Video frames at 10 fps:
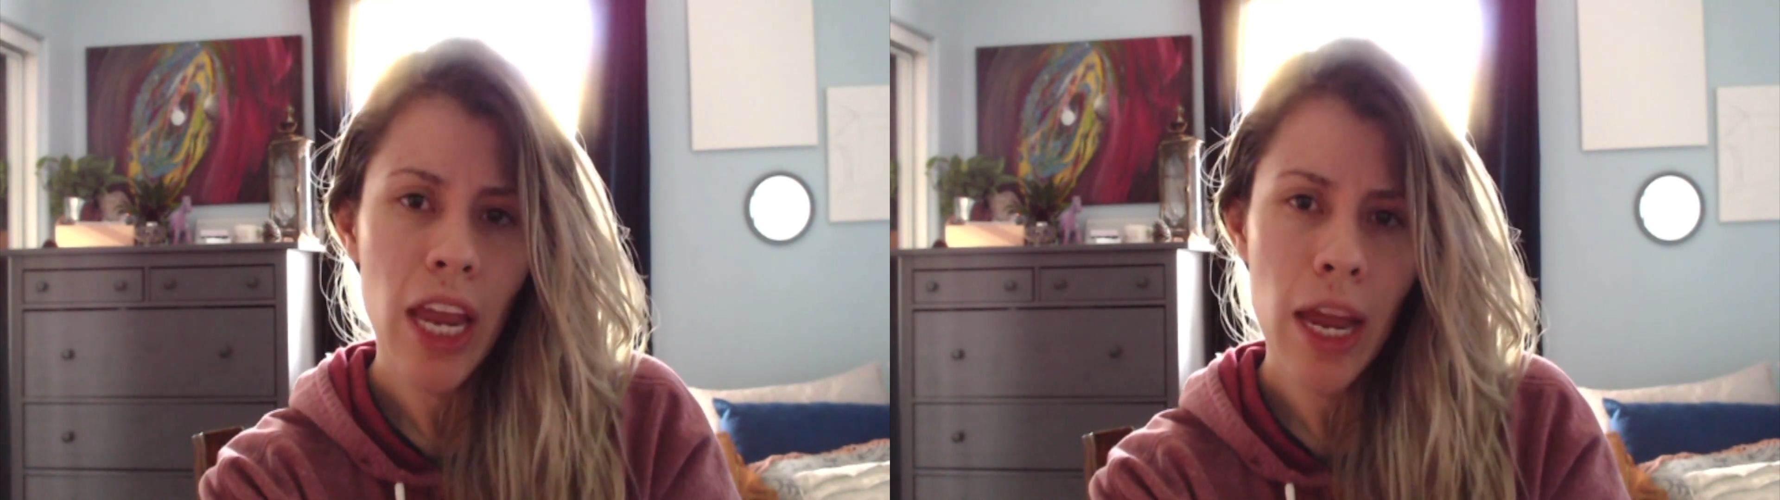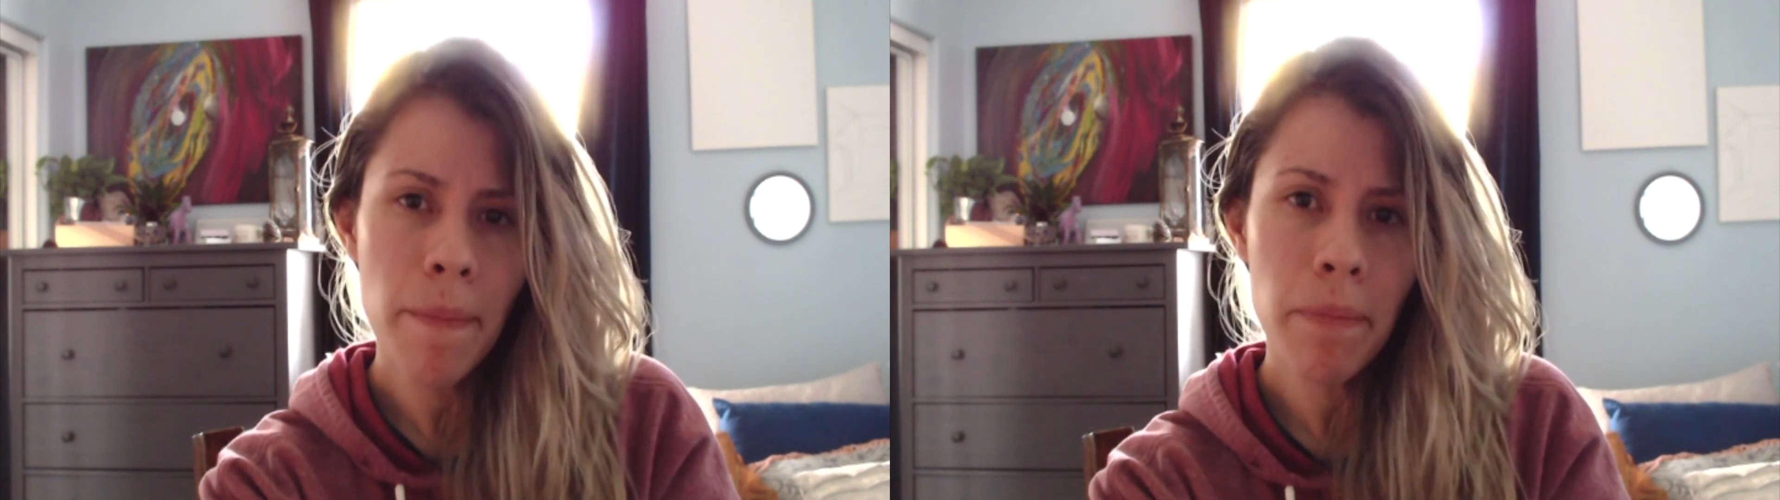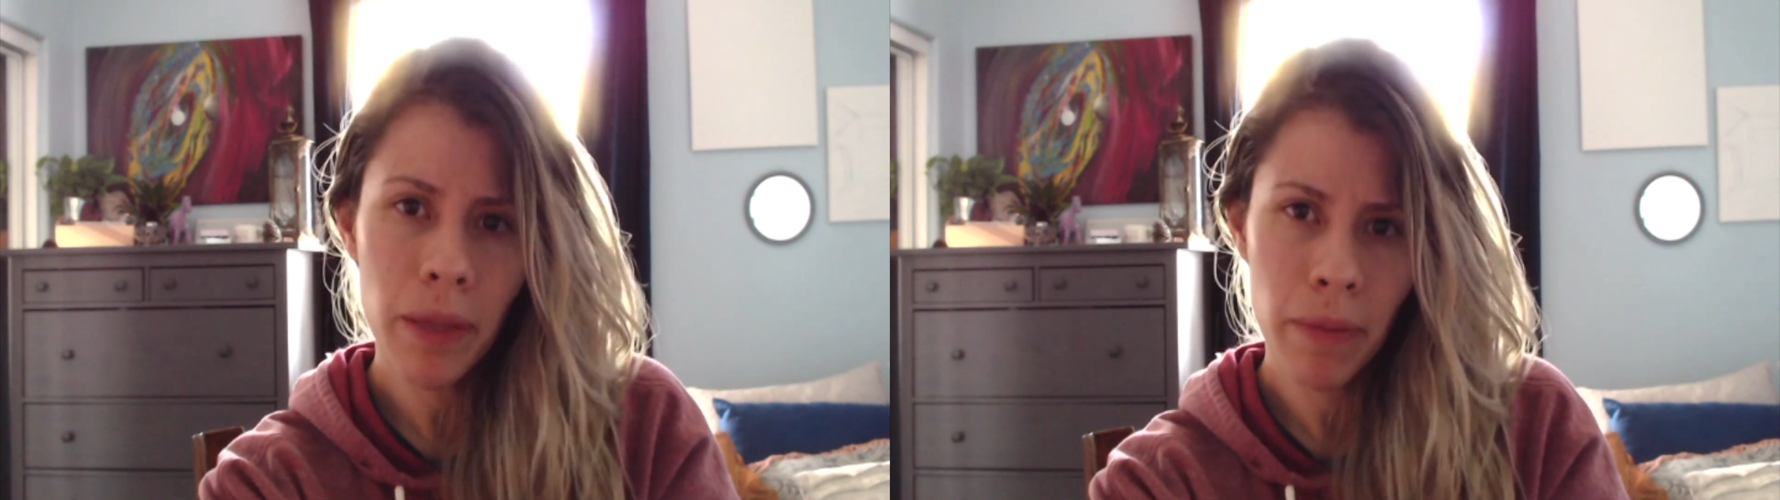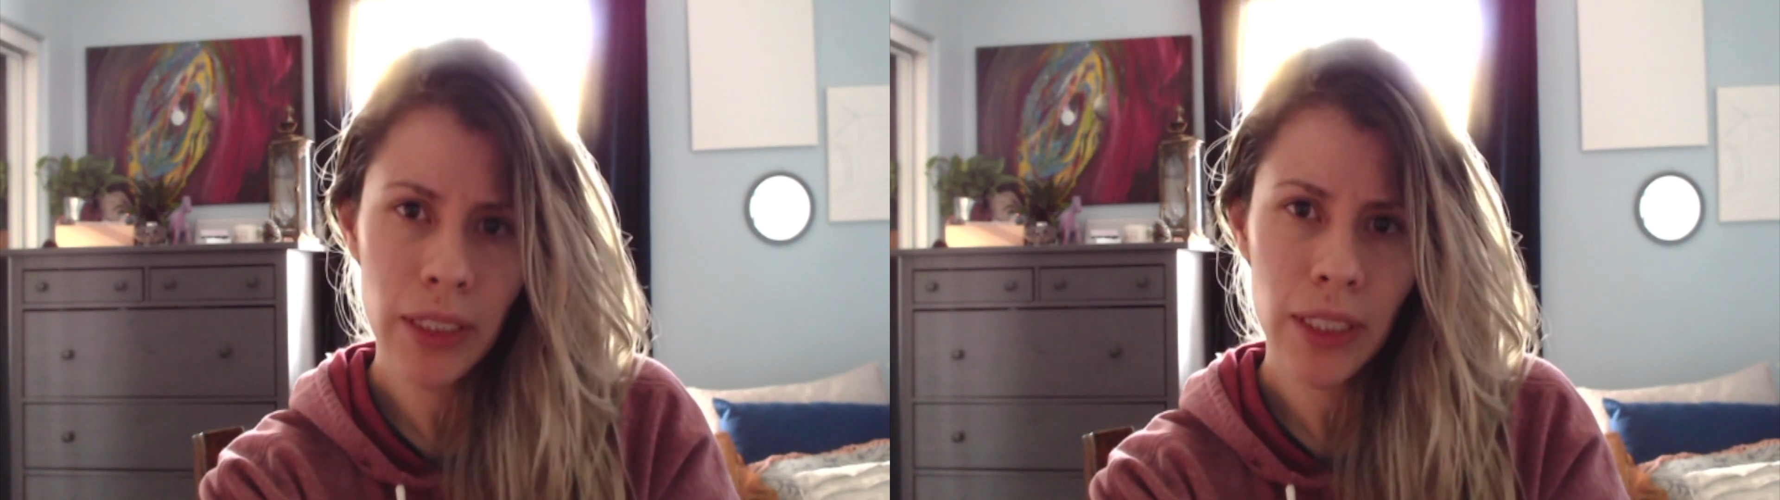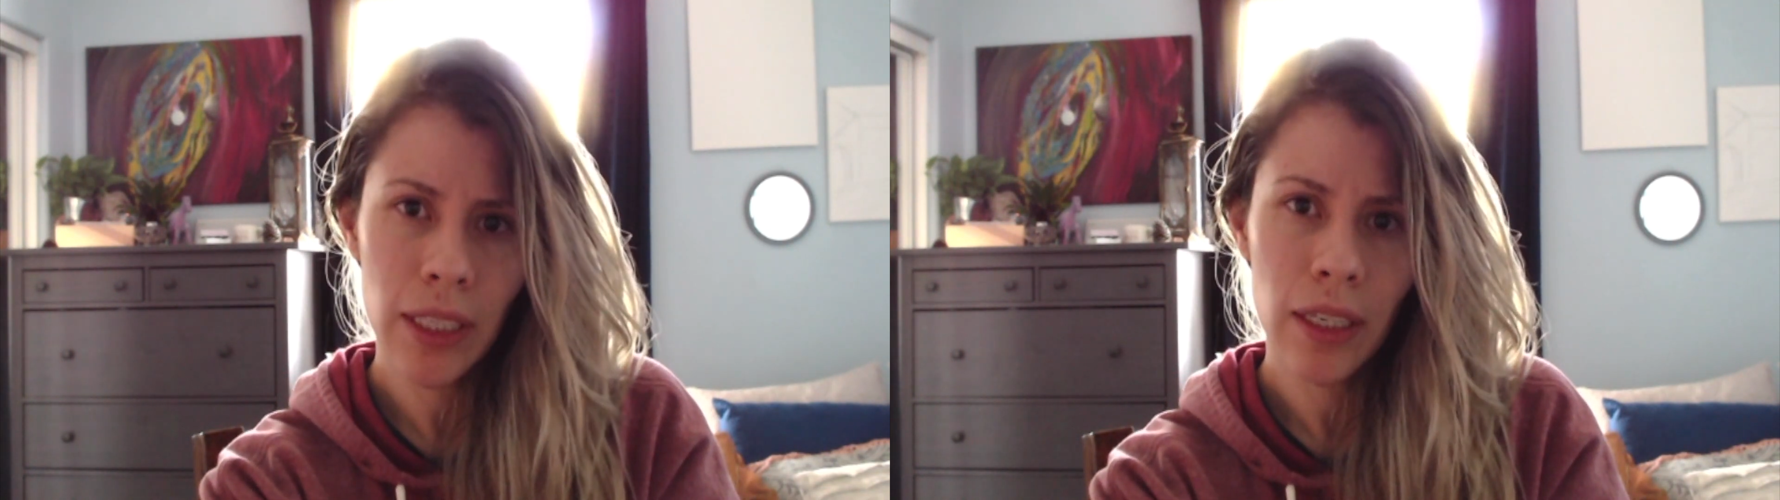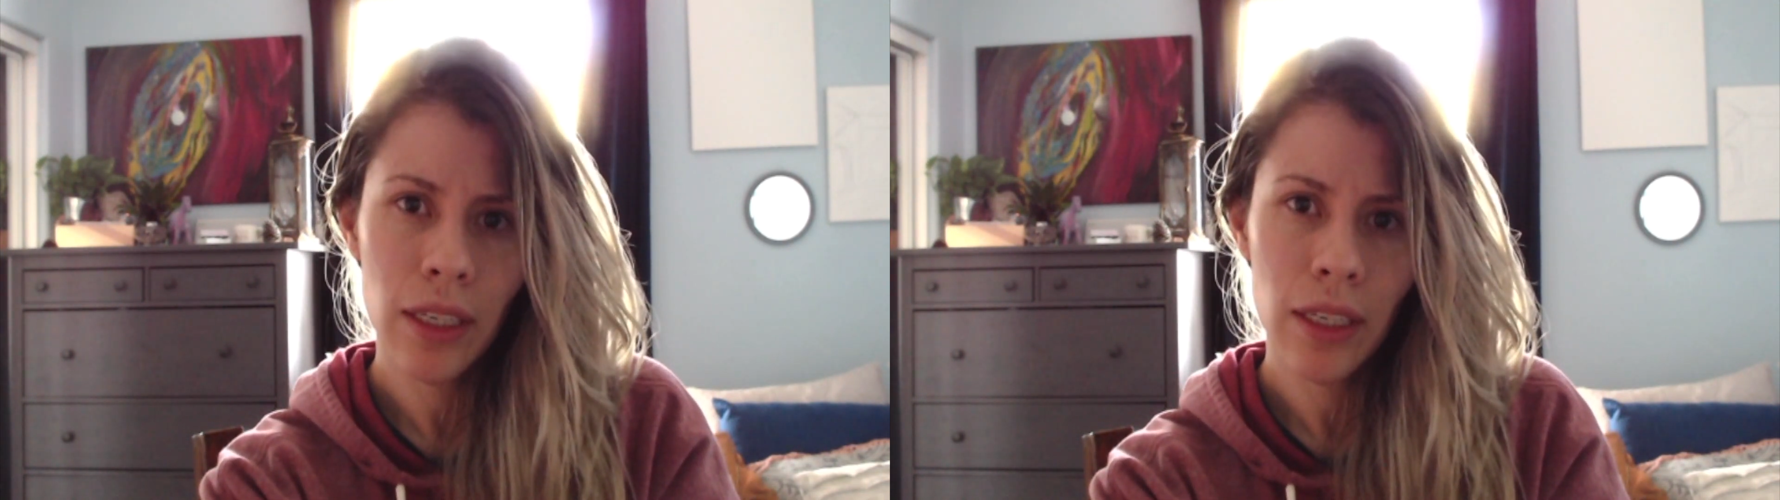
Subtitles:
implement it.